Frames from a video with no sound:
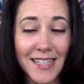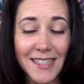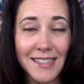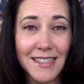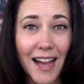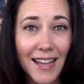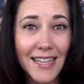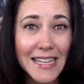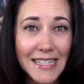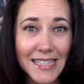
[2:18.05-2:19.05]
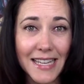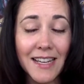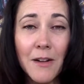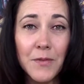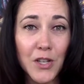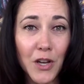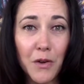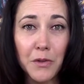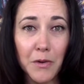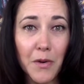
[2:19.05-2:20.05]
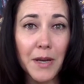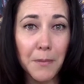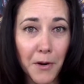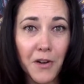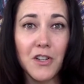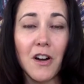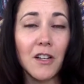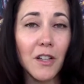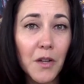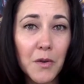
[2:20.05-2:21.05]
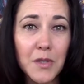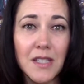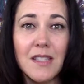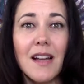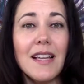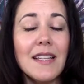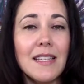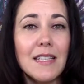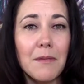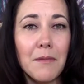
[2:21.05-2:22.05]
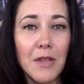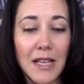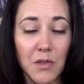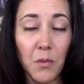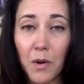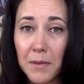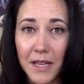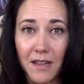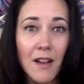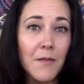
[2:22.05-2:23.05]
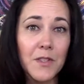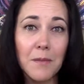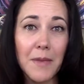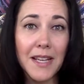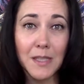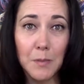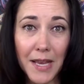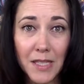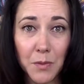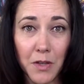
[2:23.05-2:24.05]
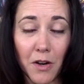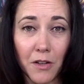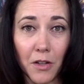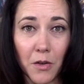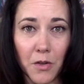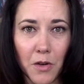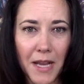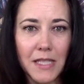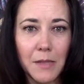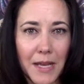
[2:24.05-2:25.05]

It is not easy to go through and purge our clothes. It's not easy to, as a woman, to make space with our clothes, or make